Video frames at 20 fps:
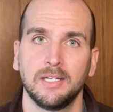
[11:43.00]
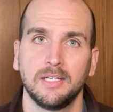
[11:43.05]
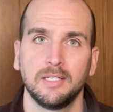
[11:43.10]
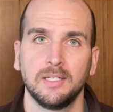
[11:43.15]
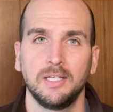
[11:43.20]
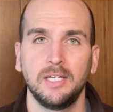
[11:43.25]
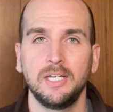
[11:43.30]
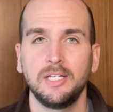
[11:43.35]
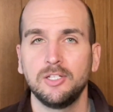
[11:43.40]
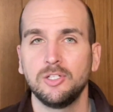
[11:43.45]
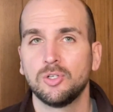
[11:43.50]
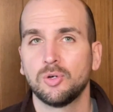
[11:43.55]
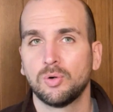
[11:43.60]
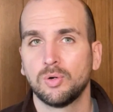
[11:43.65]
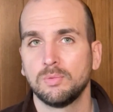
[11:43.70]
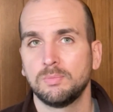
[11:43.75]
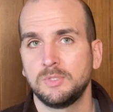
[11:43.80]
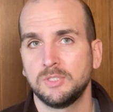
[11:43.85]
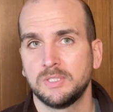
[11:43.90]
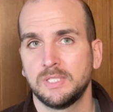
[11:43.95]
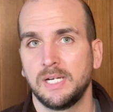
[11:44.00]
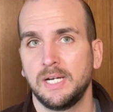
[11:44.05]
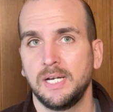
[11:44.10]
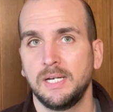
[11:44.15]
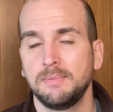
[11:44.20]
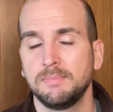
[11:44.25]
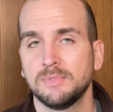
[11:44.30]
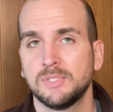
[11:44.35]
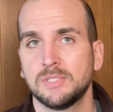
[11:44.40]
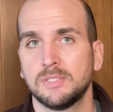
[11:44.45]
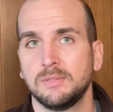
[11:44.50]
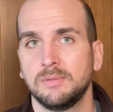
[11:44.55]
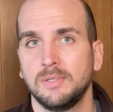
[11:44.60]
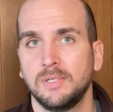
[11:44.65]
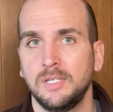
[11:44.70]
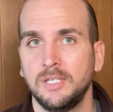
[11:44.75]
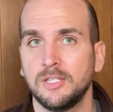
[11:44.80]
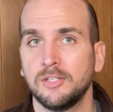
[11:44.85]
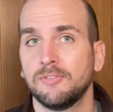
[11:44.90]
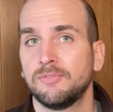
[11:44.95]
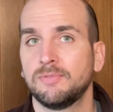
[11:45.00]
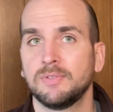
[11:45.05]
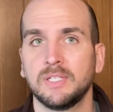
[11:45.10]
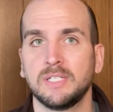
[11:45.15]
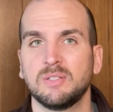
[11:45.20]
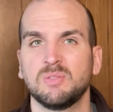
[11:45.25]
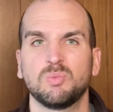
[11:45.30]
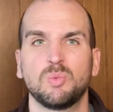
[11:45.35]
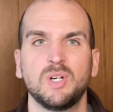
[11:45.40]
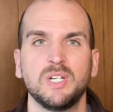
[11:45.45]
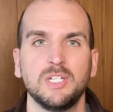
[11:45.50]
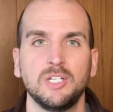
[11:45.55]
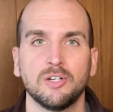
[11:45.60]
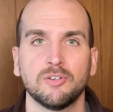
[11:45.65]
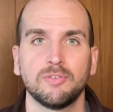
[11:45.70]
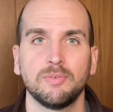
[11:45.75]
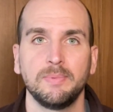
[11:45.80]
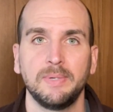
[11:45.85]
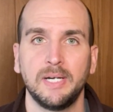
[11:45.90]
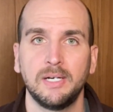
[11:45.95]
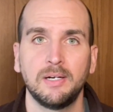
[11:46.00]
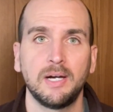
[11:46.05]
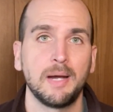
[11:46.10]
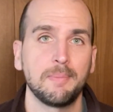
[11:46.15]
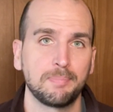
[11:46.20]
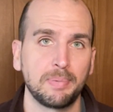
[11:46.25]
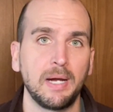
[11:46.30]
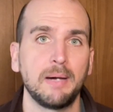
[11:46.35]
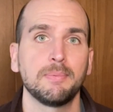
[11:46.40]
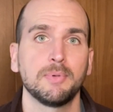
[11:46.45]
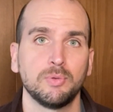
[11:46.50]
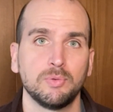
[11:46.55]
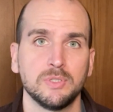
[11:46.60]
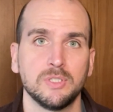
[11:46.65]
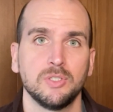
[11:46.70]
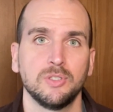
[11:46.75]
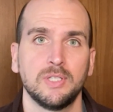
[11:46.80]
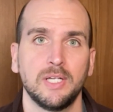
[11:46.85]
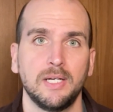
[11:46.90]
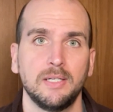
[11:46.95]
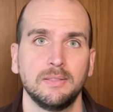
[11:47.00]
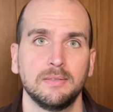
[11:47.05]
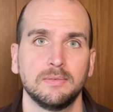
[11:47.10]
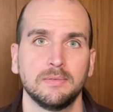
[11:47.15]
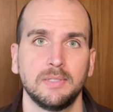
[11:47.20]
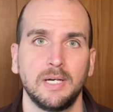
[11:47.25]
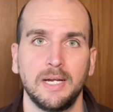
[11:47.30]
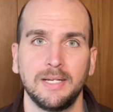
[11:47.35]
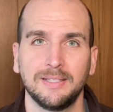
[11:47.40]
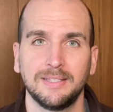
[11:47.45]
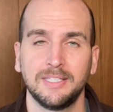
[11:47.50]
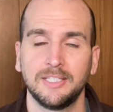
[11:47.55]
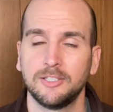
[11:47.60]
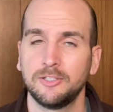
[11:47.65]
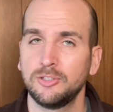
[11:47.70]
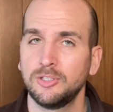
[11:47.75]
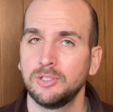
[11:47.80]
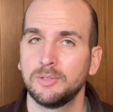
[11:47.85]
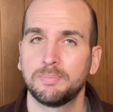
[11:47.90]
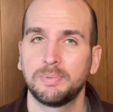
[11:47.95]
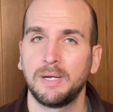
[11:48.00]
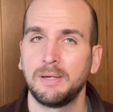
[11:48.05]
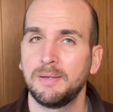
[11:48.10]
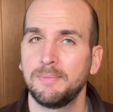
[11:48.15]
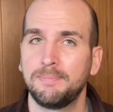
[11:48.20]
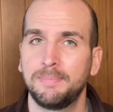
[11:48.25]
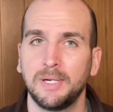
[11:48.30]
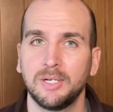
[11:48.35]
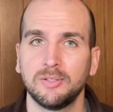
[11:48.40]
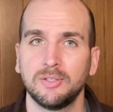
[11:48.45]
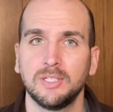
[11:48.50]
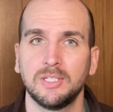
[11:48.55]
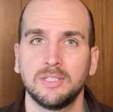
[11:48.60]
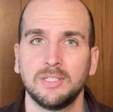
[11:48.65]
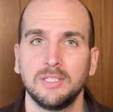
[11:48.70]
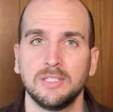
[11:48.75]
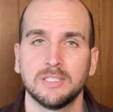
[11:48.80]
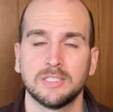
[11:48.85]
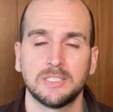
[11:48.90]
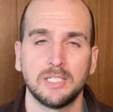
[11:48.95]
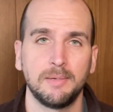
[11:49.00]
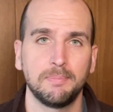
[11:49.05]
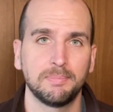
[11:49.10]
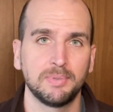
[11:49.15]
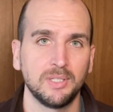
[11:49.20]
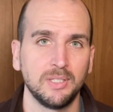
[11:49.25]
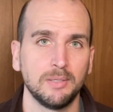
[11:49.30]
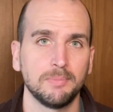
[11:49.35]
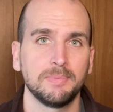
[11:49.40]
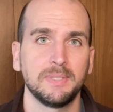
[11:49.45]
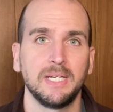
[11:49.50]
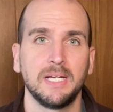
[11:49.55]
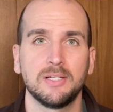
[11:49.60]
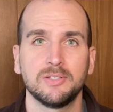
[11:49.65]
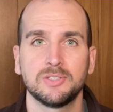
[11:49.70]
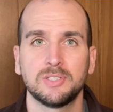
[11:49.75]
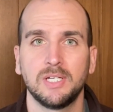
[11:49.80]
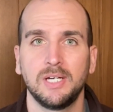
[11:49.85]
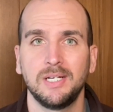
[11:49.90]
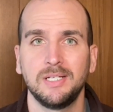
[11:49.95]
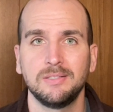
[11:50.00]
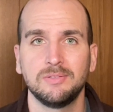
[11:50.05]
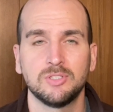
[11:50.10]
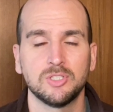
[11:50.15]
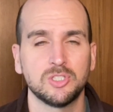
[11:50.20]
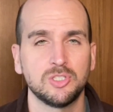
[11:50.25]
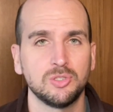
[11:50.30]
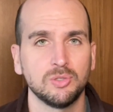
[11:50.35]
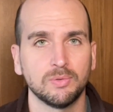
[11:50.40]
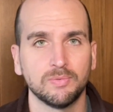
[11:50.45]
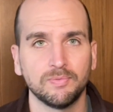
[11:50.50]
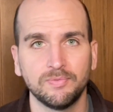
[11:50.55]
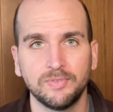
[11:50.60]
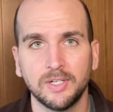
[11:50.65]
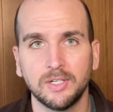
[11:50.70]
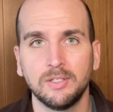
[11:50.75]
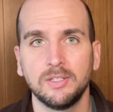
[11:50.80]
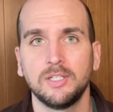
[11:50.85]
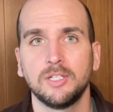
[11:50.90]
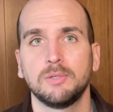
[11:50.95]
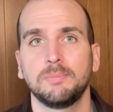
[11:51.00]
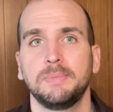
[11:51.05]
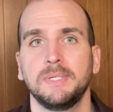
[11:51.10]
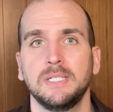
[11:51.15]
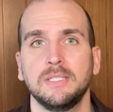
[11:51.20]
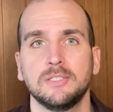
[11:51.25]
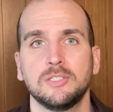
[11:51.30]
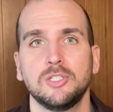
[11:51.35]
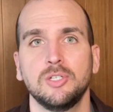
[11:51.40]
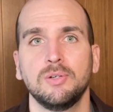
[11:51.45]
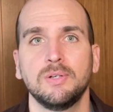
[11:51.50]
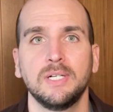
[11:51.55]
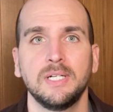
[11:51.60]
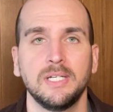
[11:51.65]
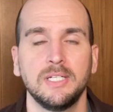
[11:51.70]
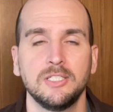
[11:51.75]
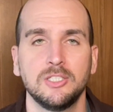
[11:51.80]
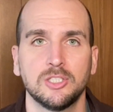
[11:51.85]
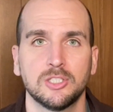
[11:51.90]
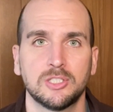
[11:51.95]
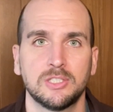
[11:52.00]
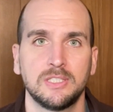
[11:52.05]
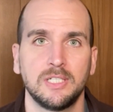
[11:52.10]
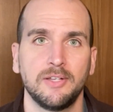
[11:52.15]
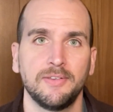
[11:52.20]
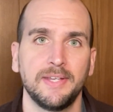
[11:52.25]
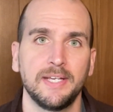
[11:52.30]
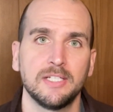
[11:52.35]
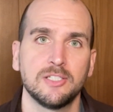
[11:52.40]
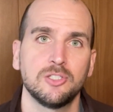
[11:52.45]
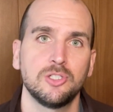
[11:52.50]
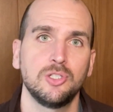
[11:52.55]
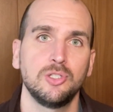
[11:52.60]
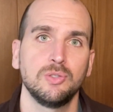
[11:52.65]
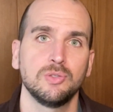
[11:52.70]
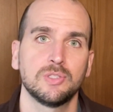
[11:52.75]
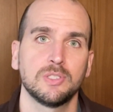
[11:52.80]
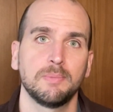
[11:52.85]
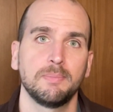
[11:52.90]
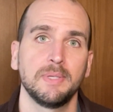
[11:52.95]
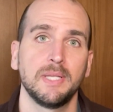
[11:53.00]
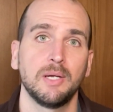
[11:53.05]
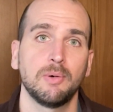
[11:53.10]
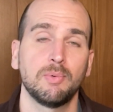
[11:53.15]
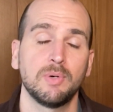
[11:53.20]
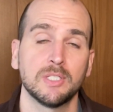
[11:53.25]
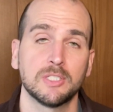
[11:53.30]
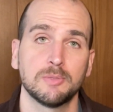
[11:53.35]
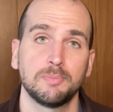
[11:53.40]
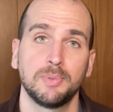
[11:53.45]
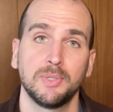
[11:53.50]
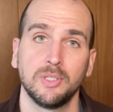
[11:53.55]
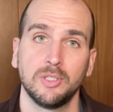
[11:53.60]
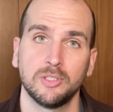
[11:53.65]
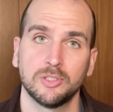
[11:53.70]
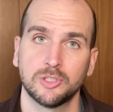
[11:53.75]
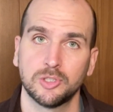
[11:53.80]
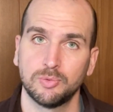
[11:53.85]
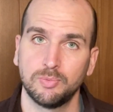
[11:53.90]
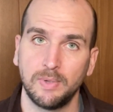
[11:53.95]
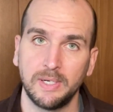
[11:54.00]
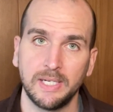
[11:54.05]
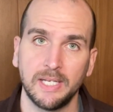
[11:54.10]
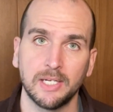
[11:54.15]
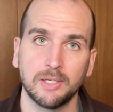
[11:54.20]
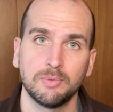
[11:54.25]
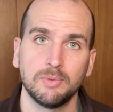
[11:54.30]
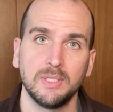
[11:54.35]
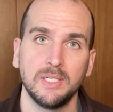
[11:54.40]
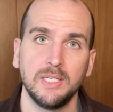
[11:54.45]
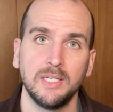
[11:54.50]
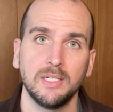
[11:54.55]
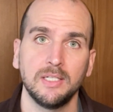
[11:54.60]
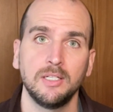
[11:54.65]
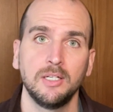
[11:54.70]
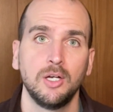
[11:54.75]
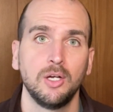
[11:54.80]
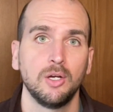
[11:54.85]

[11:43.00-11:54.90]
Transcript: In normal times, in the 1 year from now, I probably would do that. I literally would probably barely clean this up, clean up the outside, just do very little bit to it and just sell that to somebody that wants to put a little sweat equity in,